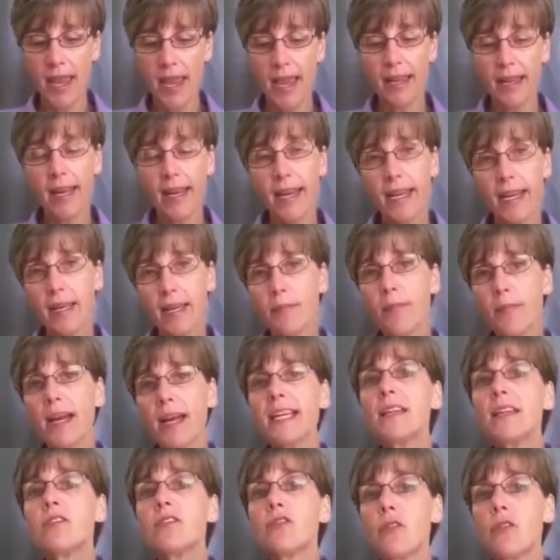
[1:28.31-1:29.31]
and I hit
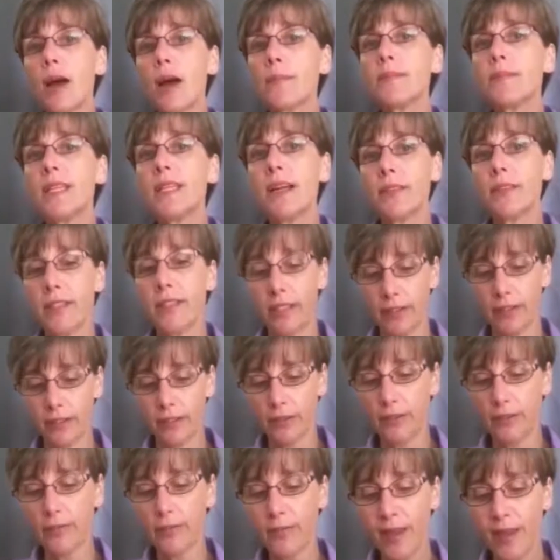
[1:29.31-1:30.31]
my
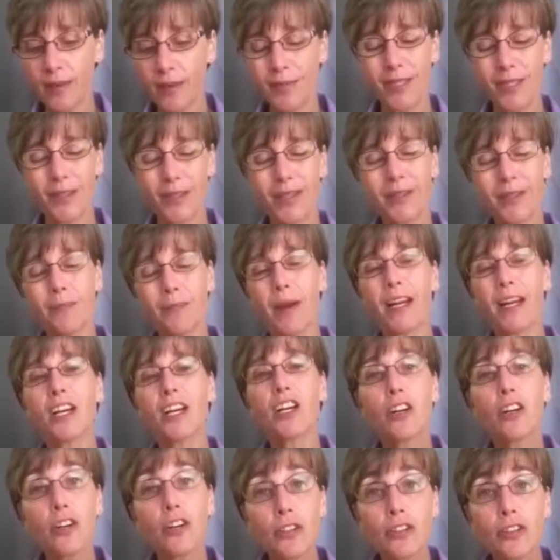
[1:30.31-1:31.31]
my
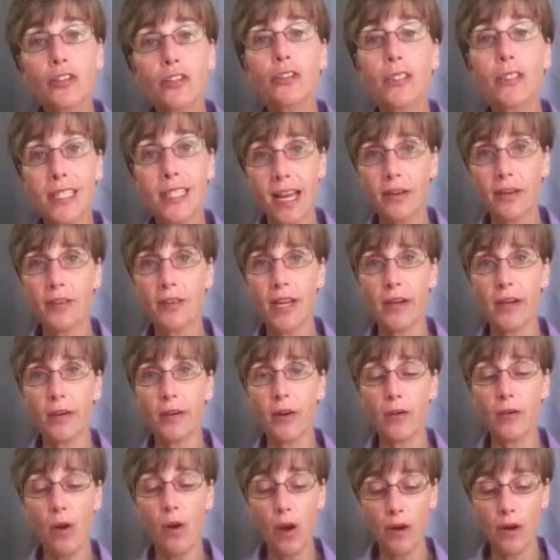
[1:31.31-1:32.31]
cursor down
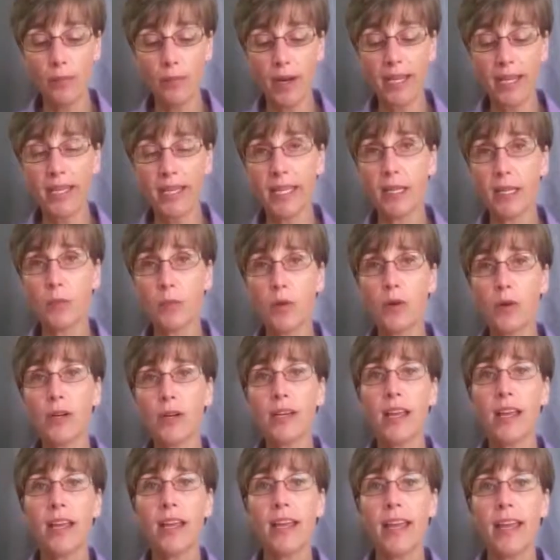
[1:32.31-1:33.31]
arrow on my
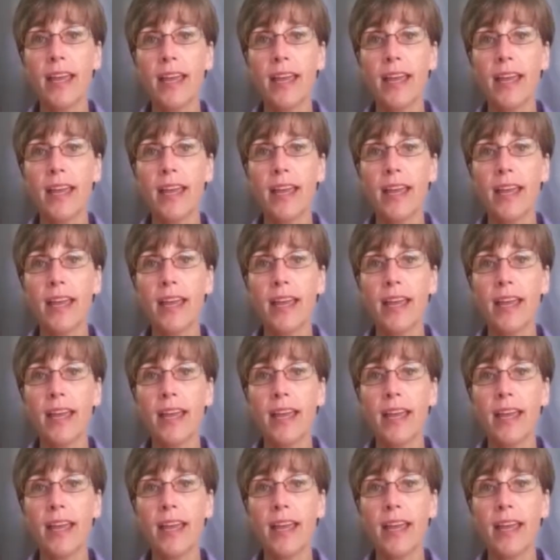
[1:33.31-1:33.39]
keyboard,